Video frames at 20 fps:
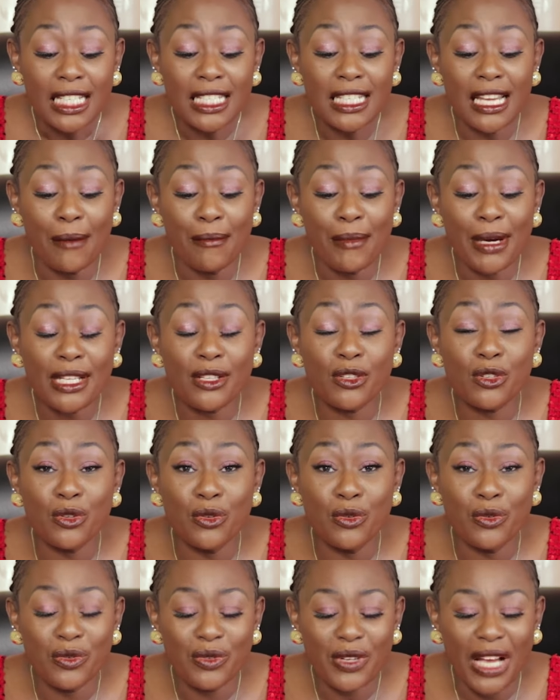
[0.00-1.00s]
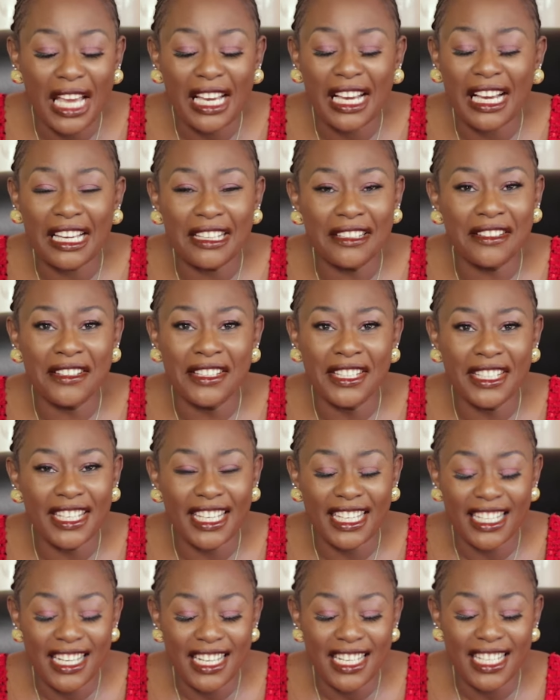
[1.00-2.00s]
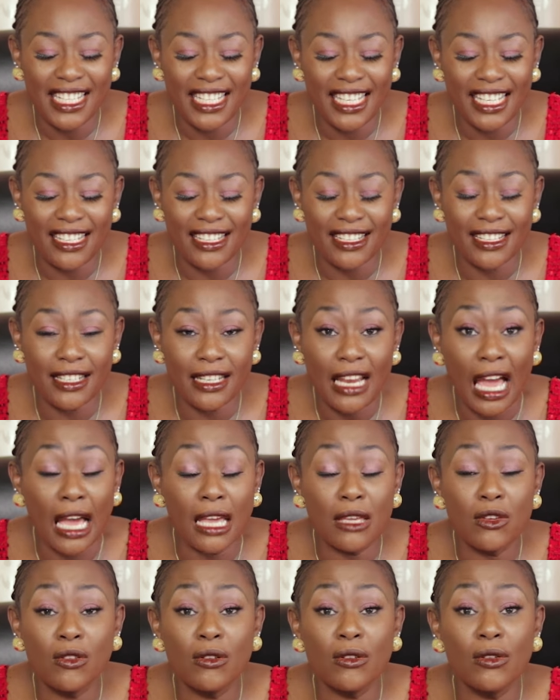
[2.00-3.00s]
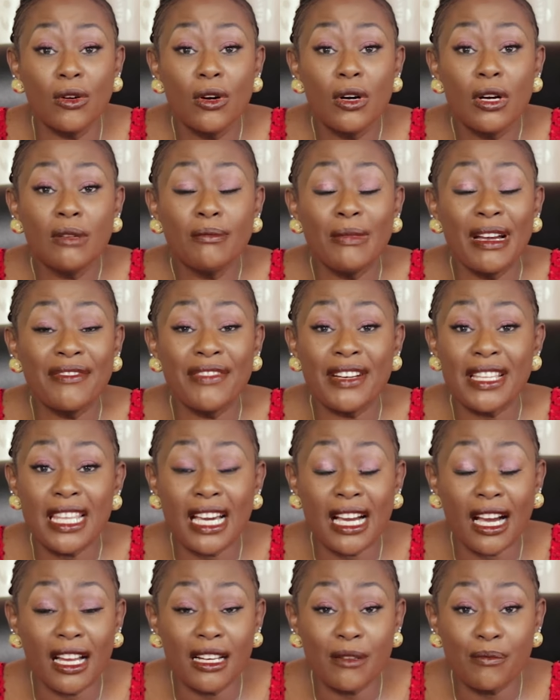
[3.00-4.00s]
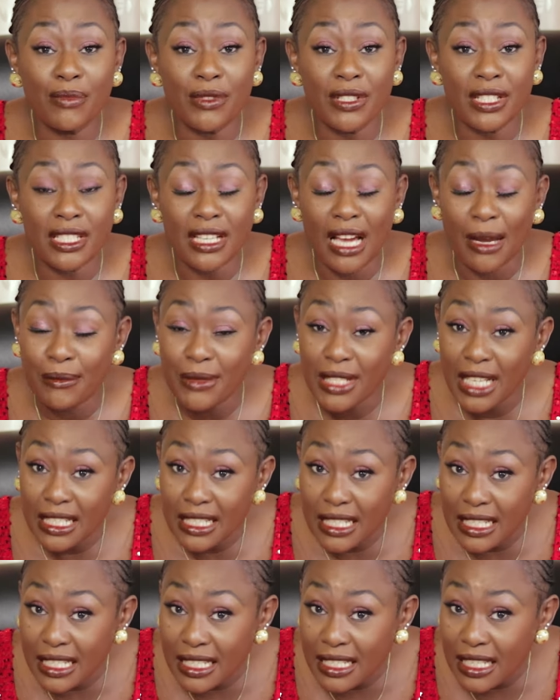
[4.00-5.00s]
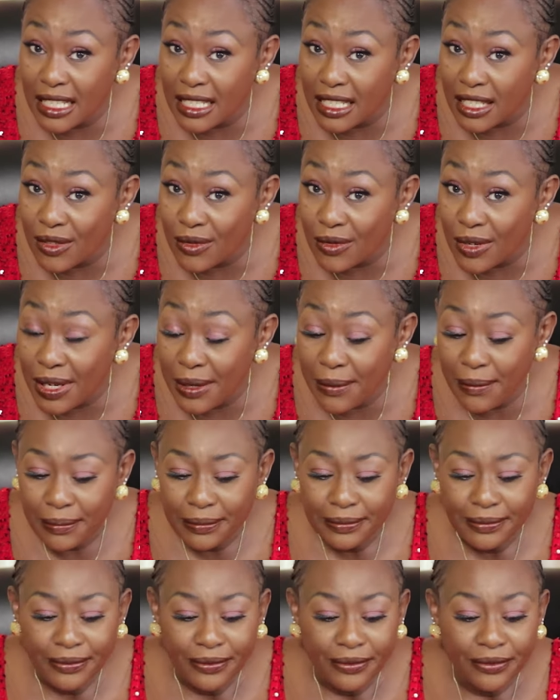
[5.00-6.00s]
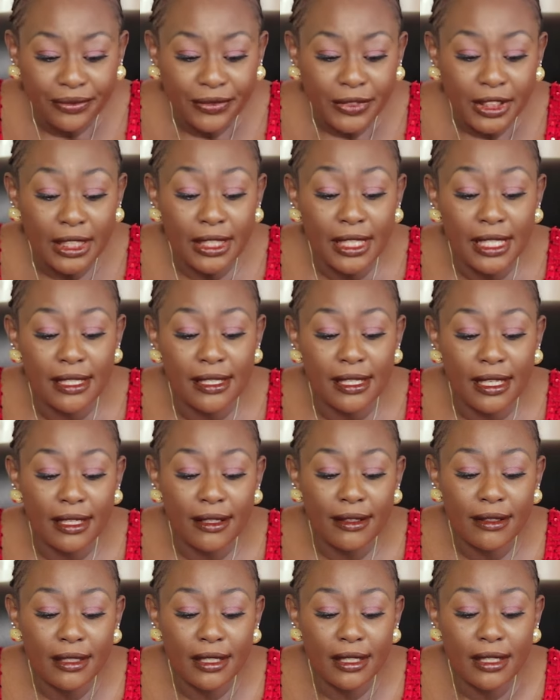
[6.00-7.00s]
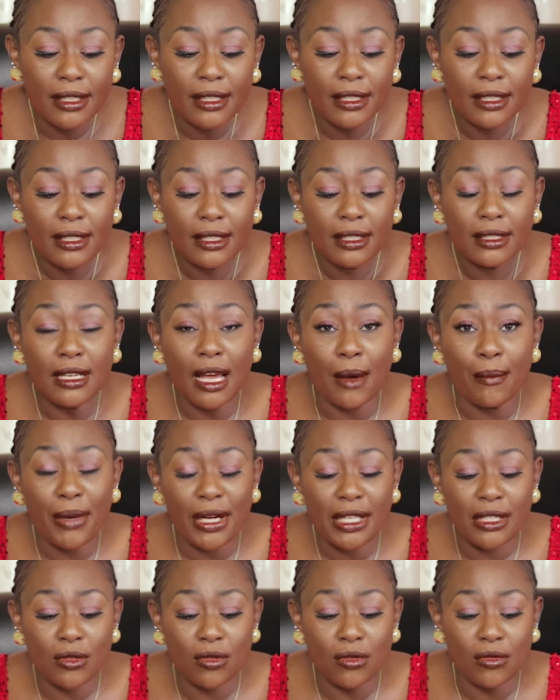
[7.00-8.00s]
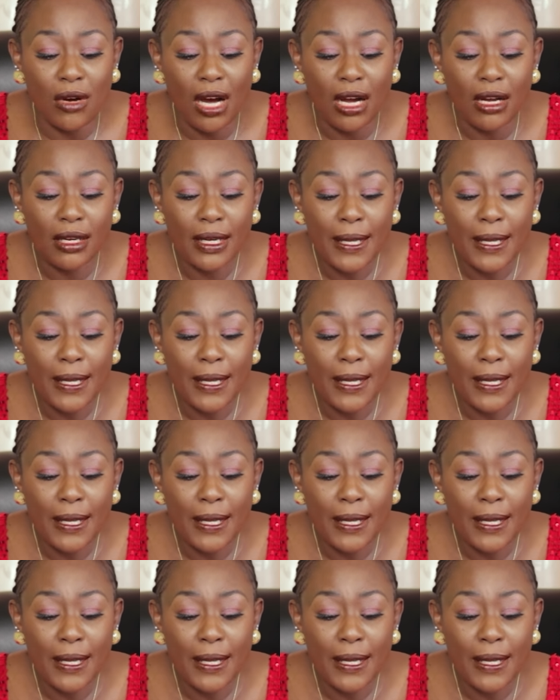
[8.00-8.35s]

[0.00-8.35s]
Number two, I can read and read and read. You know, my father can preach. I'm just listening to him. Listen. Number two,